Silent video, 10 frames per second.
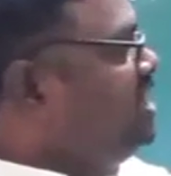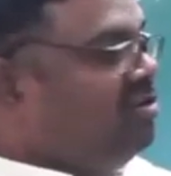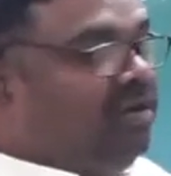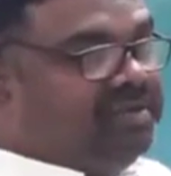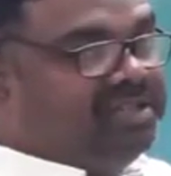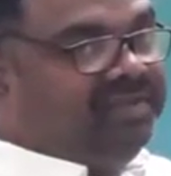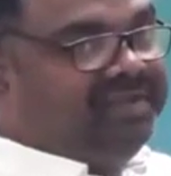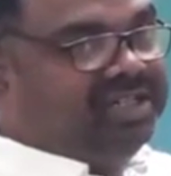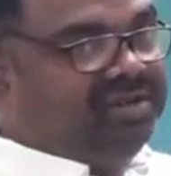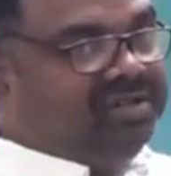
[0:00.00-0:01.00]
in copper
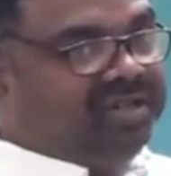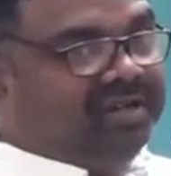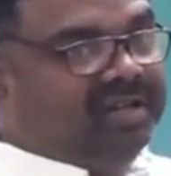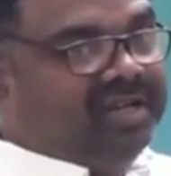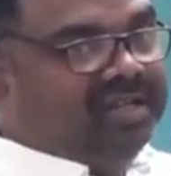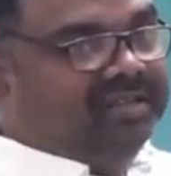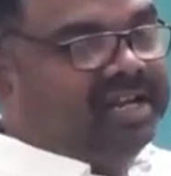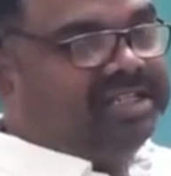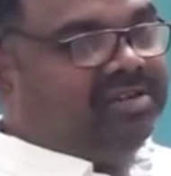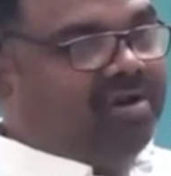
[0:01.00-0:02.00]
sulfate solution,
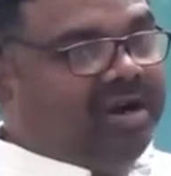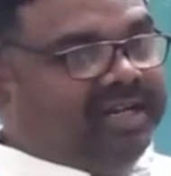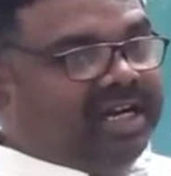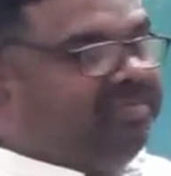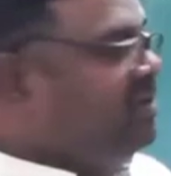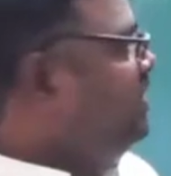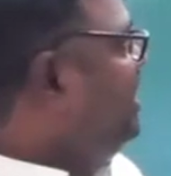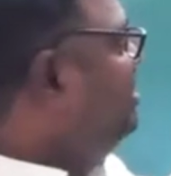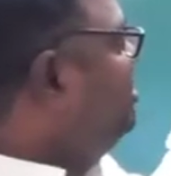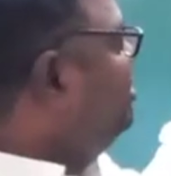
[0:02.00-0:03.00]
there is a contact
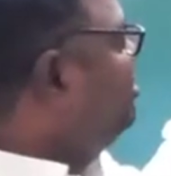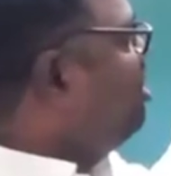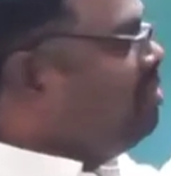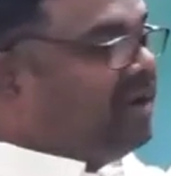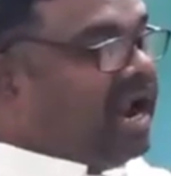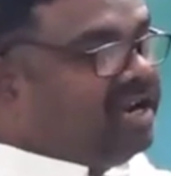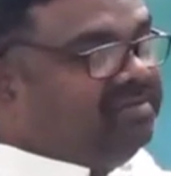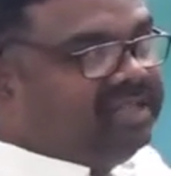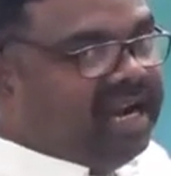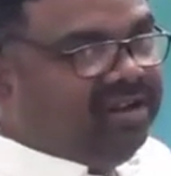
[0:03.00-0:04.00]
between copper
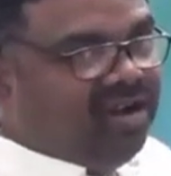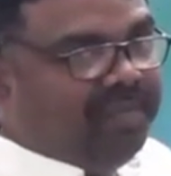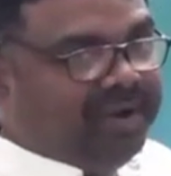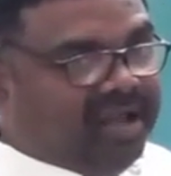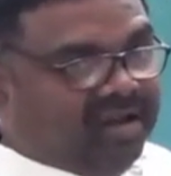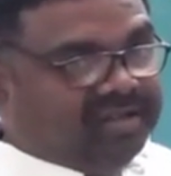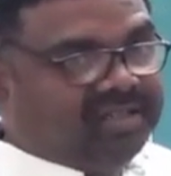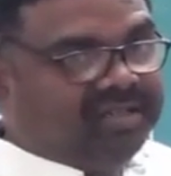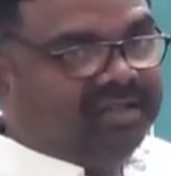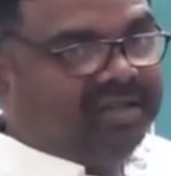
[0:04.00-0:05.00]
atoms and copper
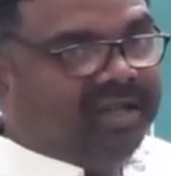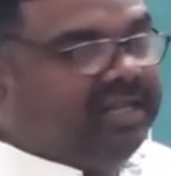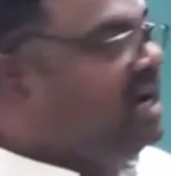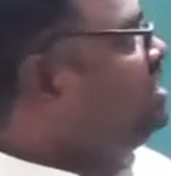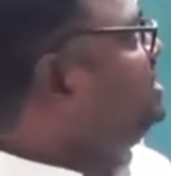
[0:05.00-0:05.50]
ions, and that